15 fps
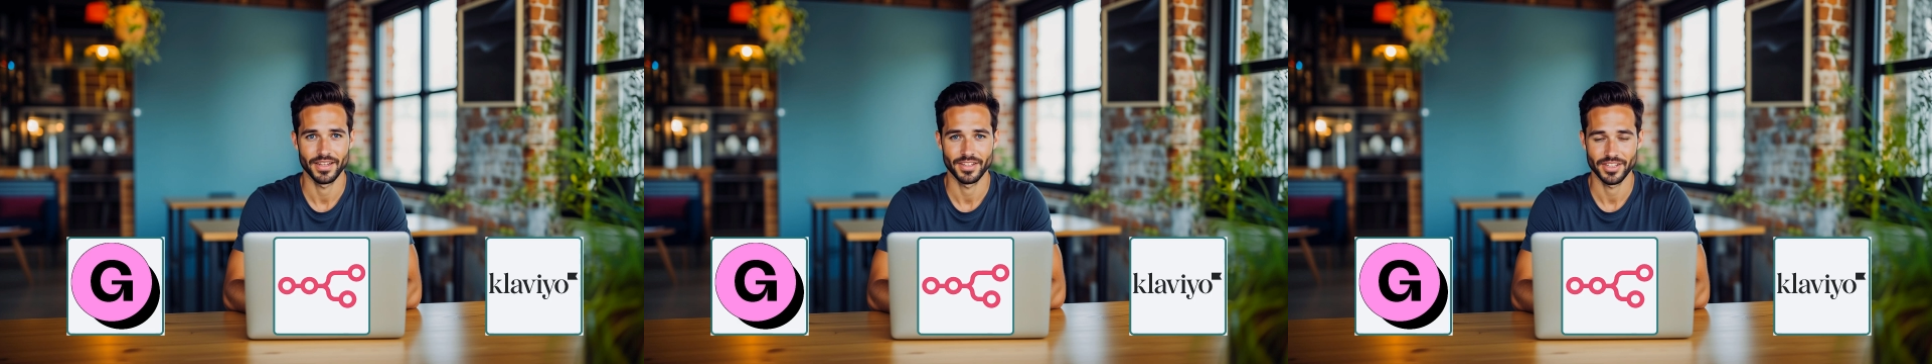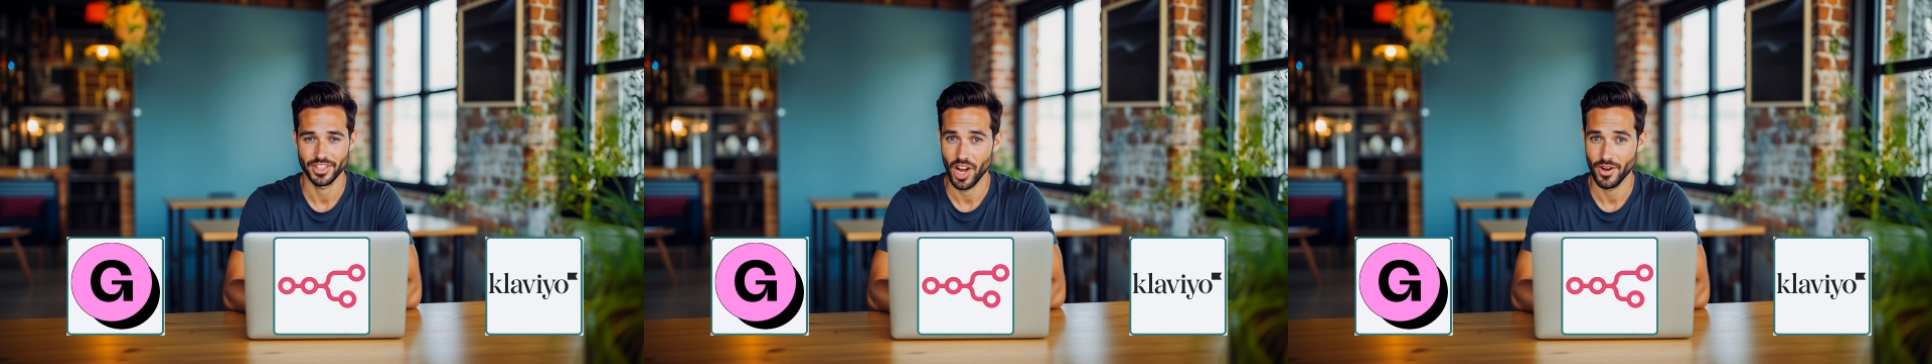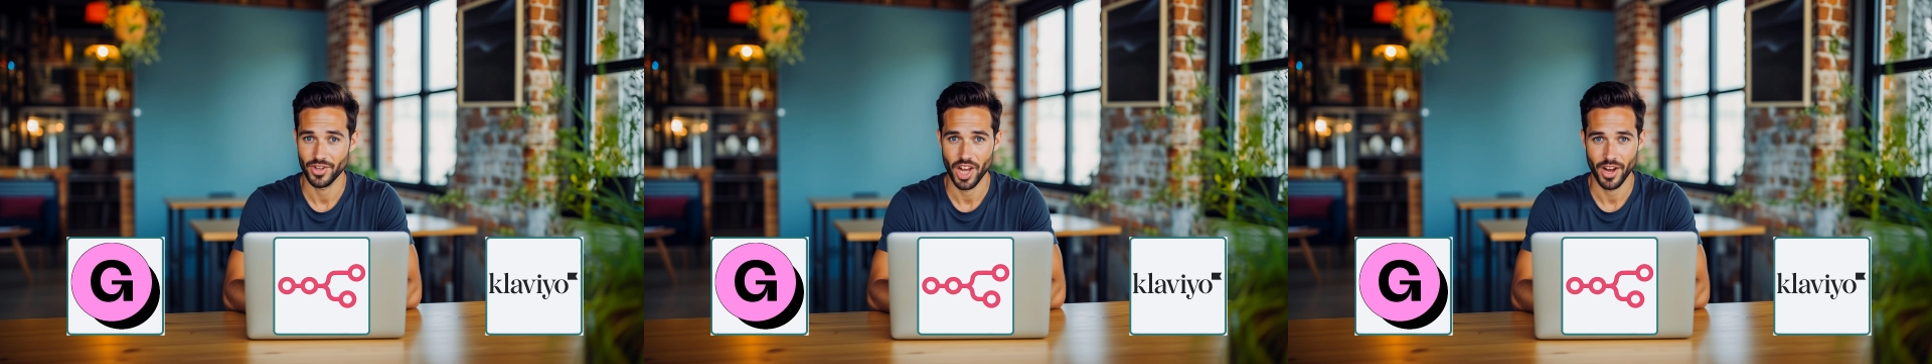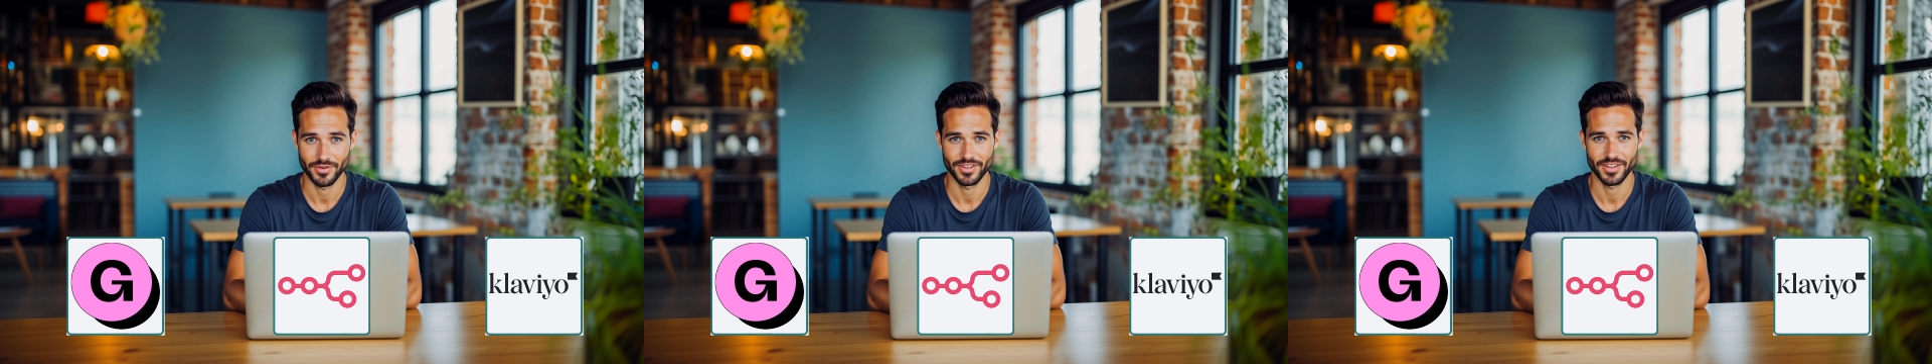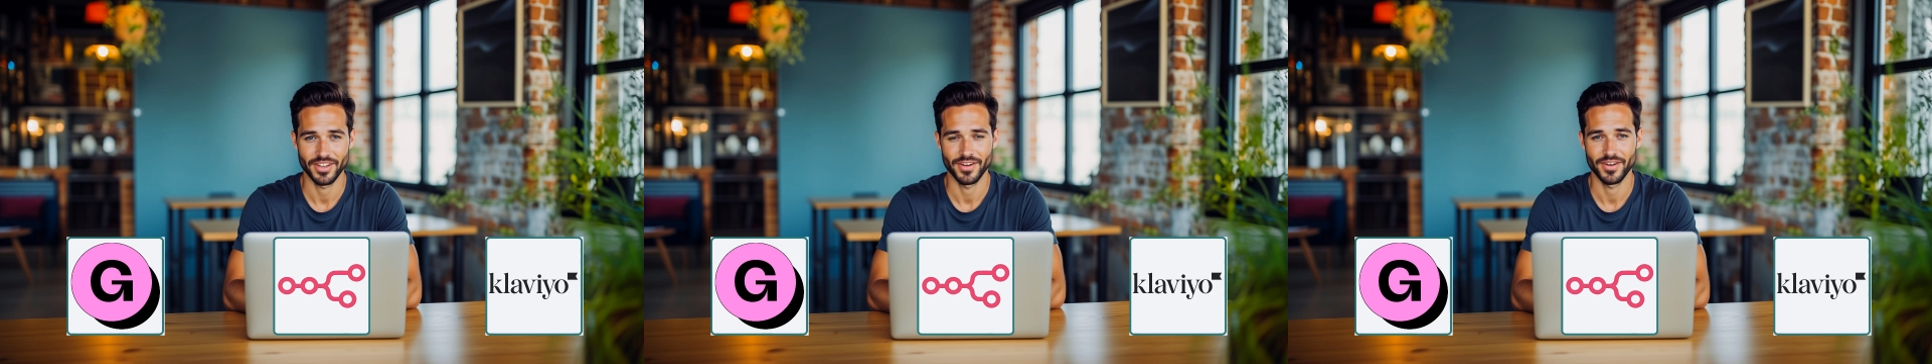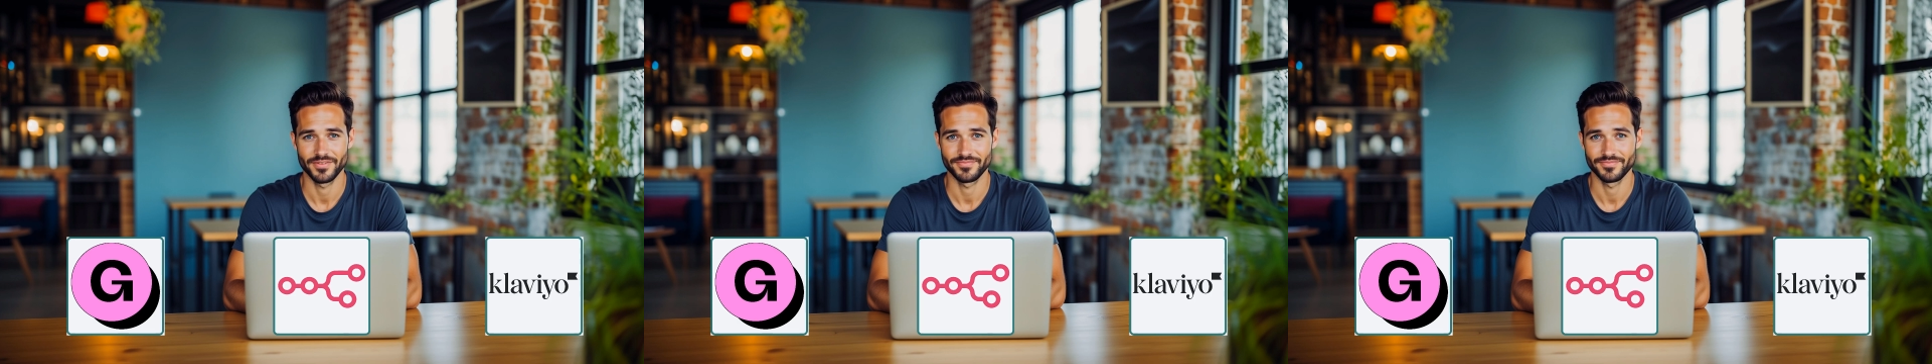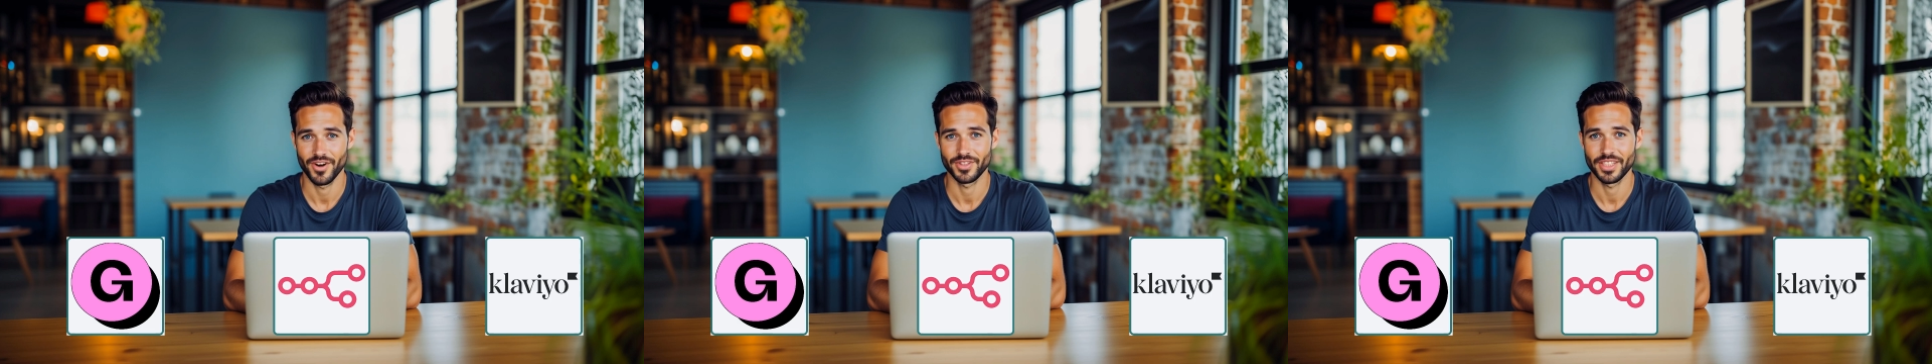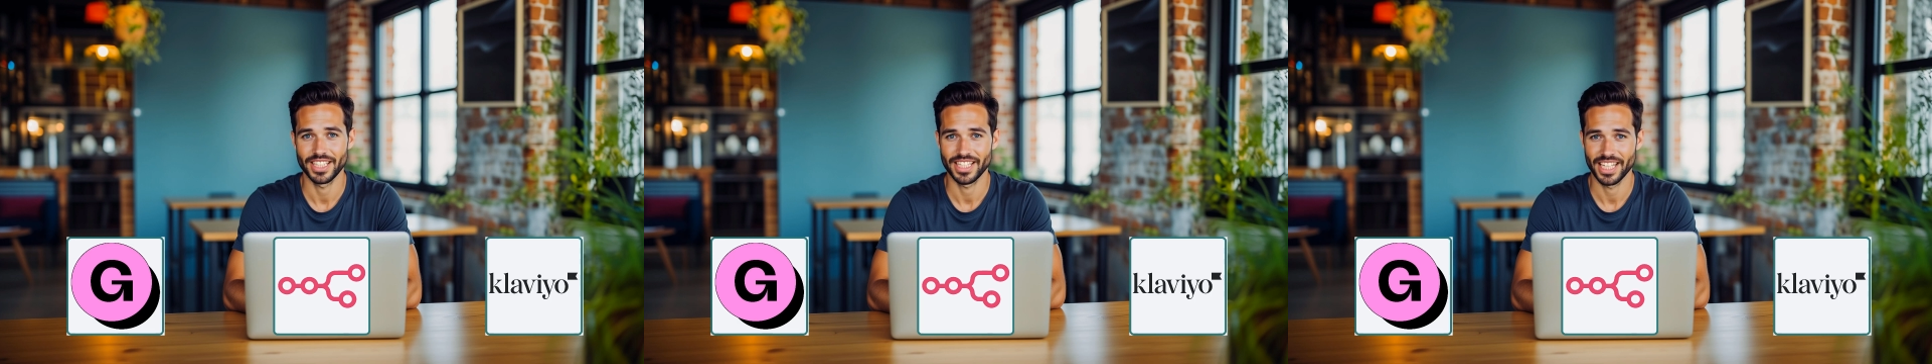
No code, fully